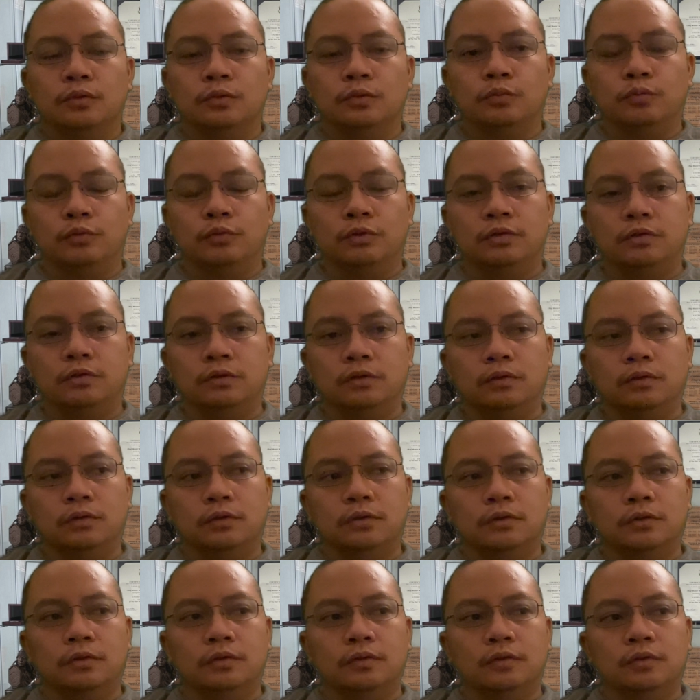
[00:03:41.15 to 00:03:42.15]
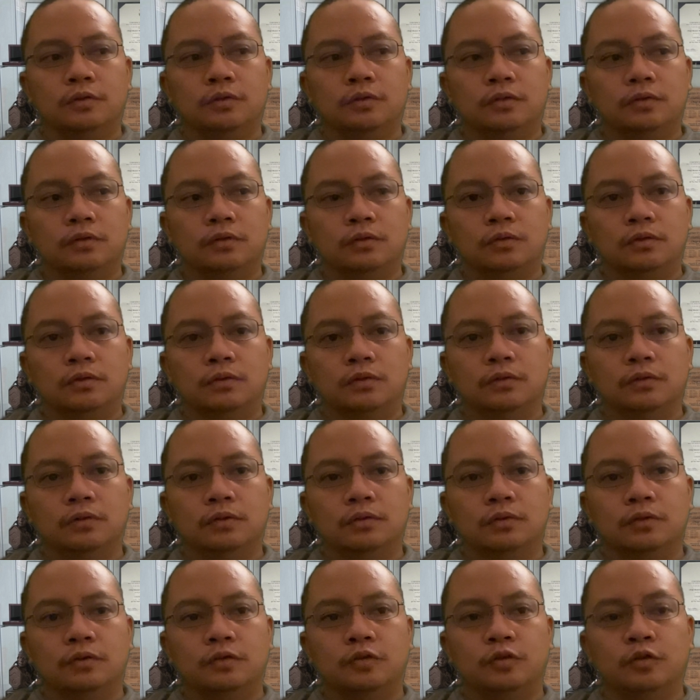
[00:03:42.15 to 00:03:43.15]
With the
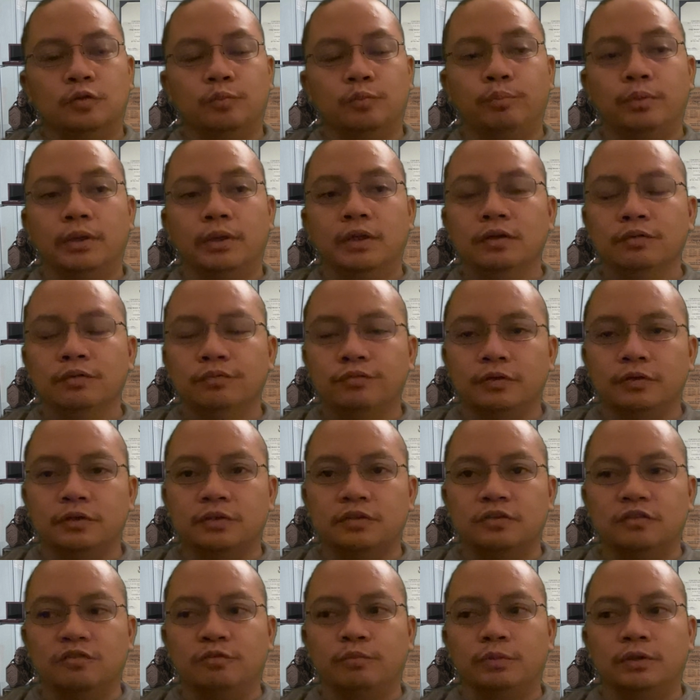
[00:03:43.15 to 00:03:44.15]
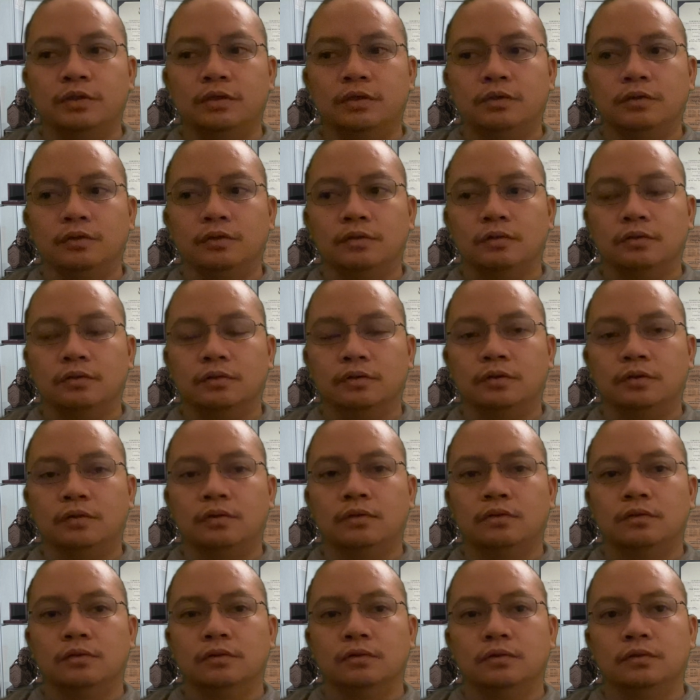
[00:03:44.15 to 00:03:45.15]
benefits of being
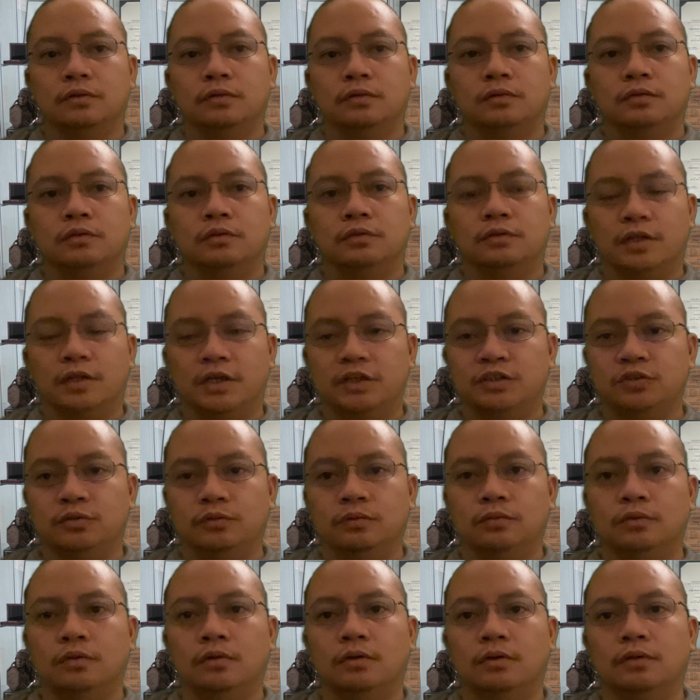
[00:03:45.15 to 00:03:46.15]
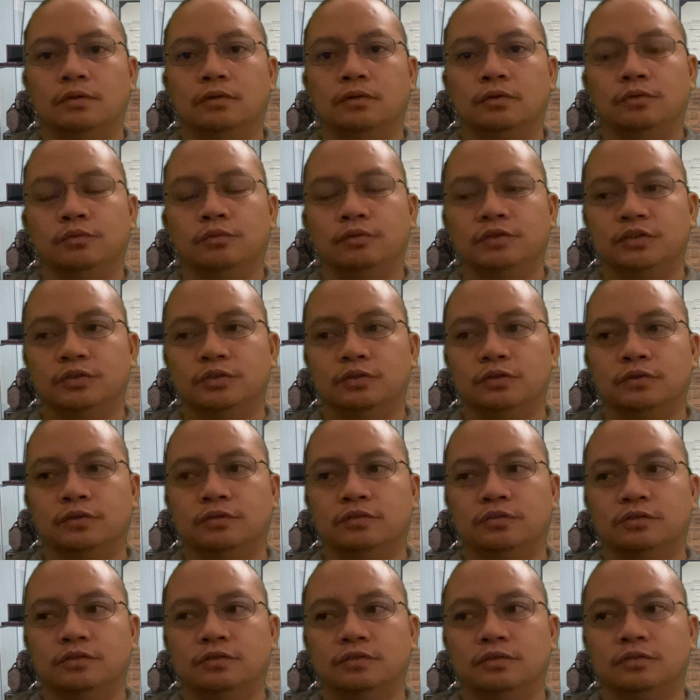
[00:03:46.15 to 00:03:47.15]
National Guard or
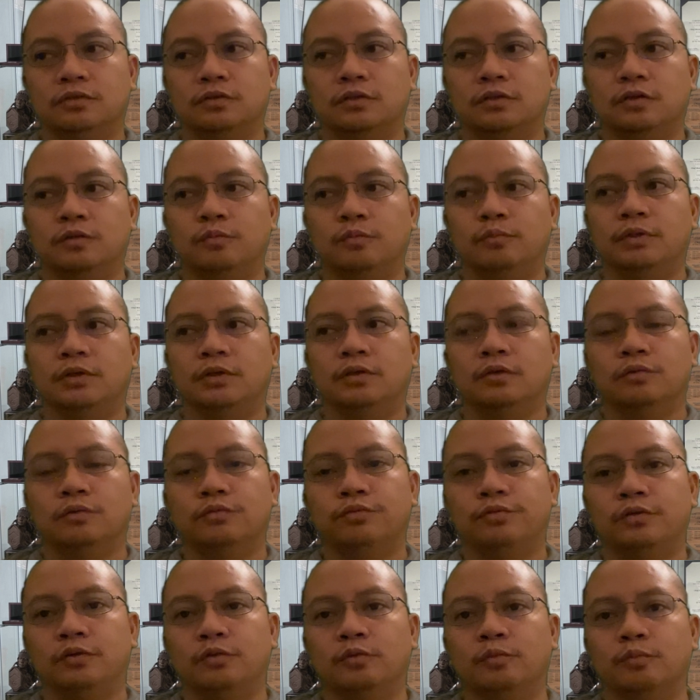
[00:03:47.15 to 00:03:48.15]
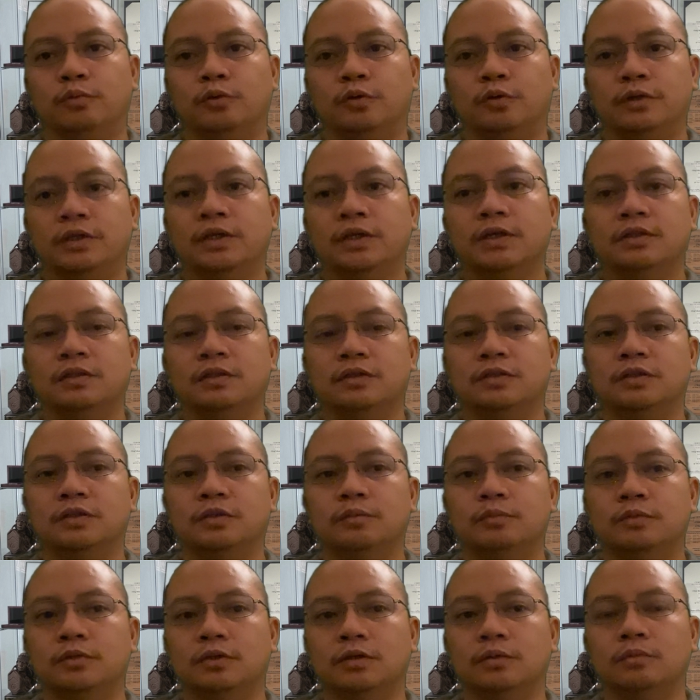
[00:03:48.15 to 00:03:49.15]
Reserves and being a federal employee at the
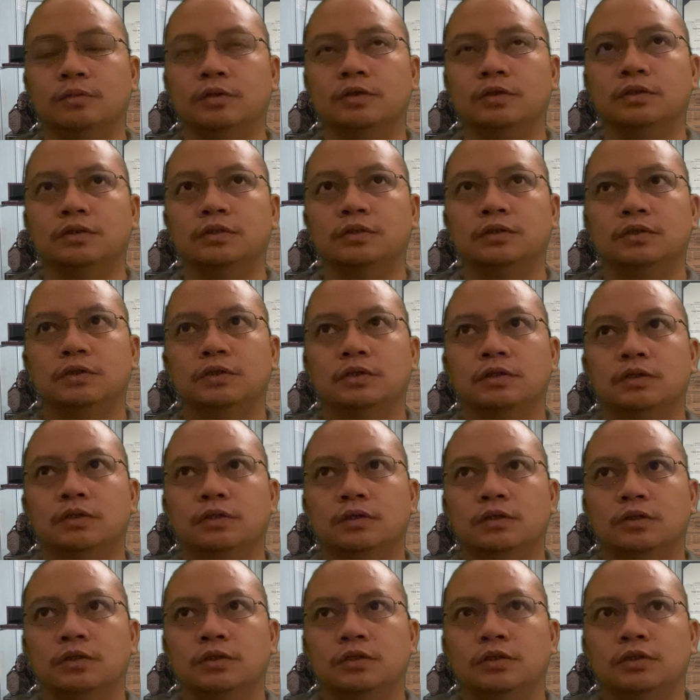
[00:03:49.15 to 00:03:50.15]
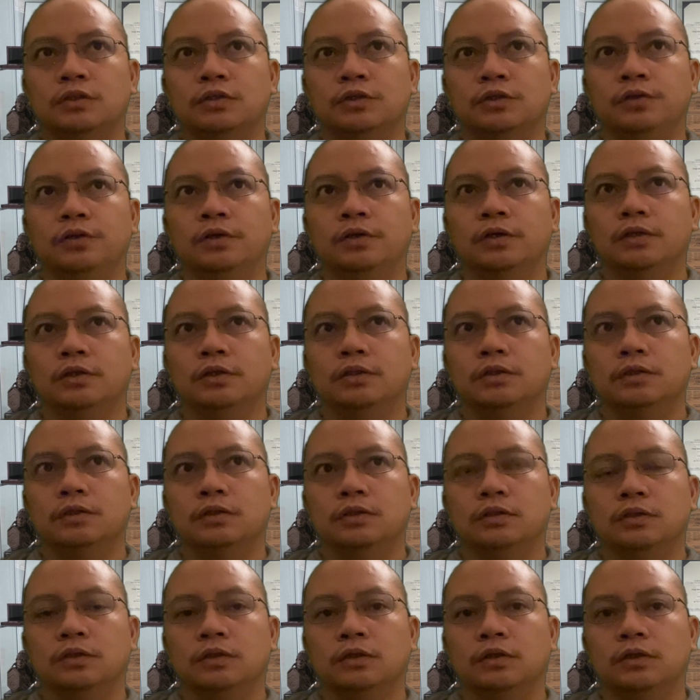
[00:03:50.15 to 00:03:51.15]
same time is you get
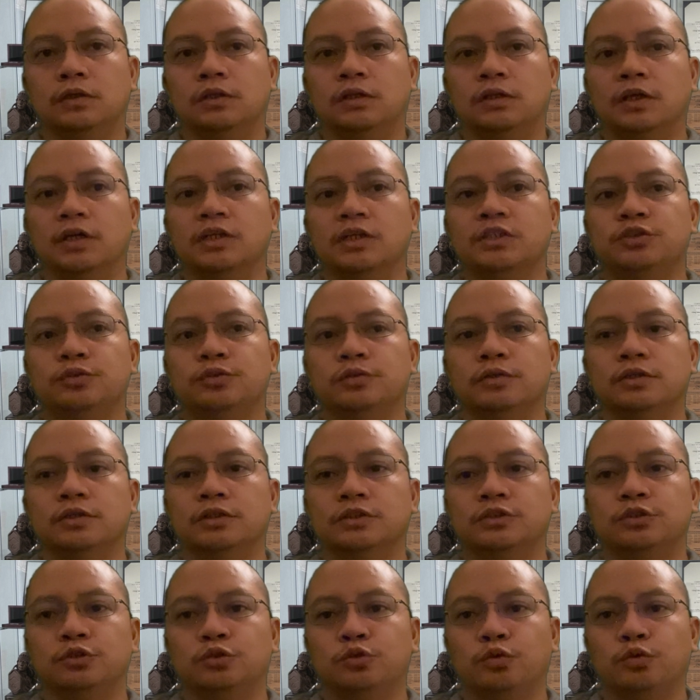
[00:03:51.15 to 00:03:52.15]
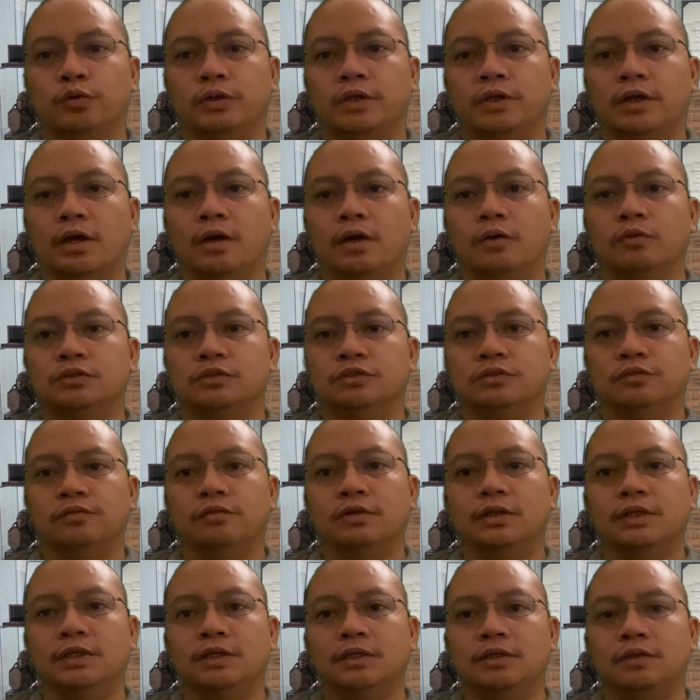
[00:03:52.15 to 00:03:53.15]
an extra 120 hours of
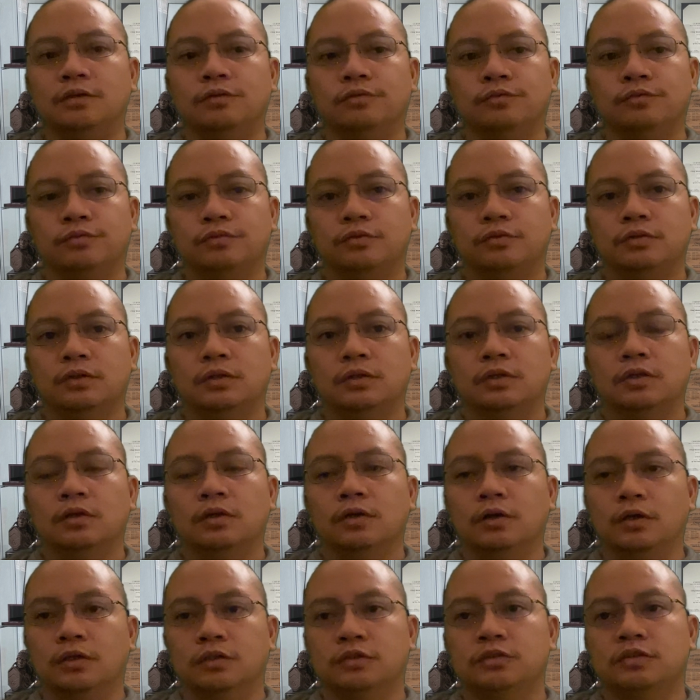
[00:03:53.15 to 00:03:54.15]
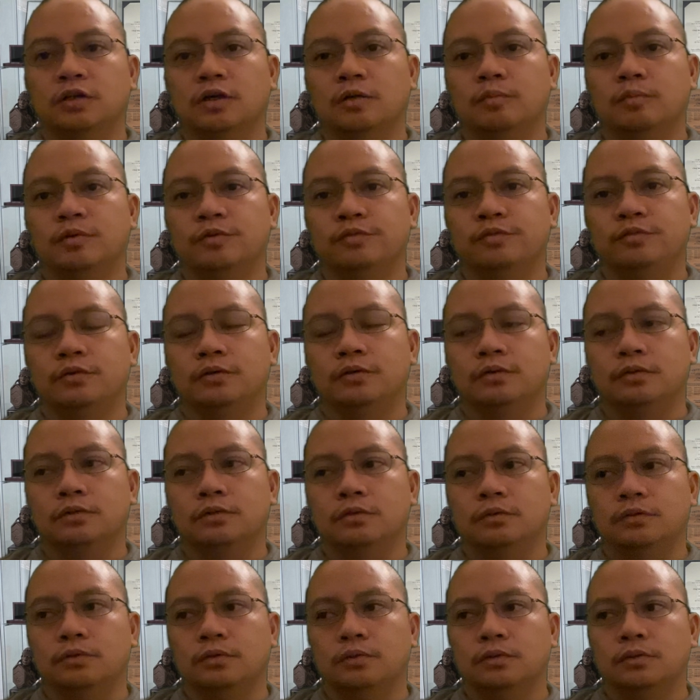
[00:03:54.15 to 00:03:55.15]
leave on top of
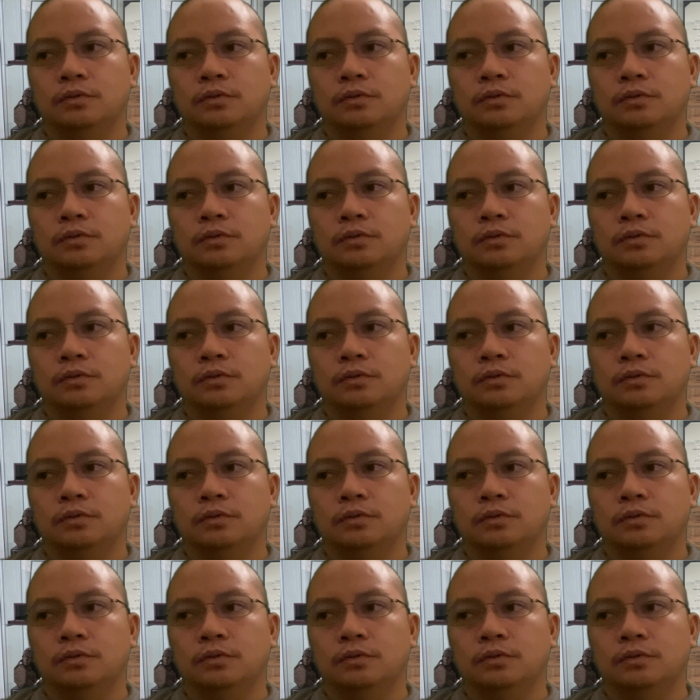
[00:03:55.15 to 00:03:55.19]
your